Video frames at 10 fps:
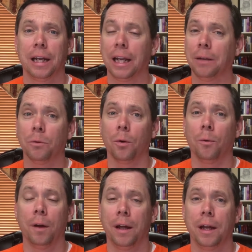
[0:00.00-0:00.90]
and he
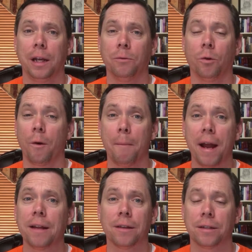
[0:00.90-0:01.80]
will
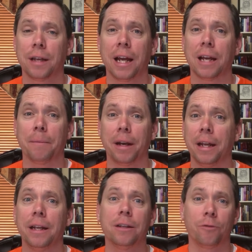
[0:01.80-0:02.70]
remain the same, and
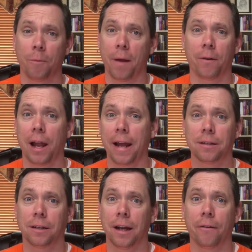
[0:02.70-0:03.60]
he is from
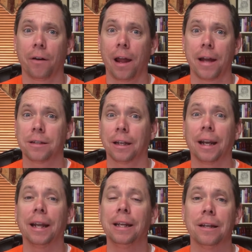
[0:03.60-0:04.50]
everlasting to everlasting,
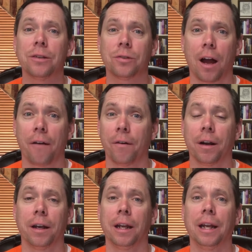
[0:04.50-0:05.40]
and he is
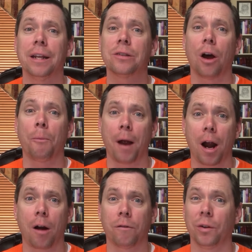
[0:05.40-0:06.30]
sovereign, and he is
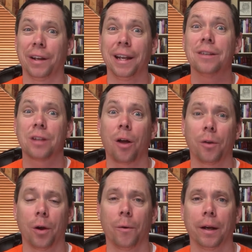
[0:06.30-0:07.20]
all-powerful, and he is
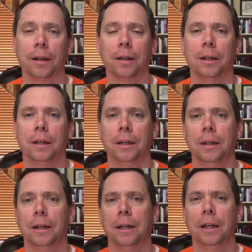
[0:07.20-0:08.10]
all-knowing,
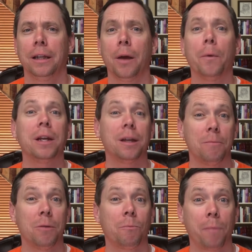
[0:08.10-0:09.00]
that we can
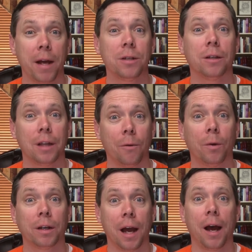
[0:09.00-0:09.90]
be patient, that
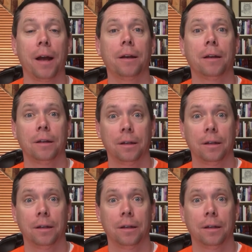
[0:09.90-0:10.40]
when God,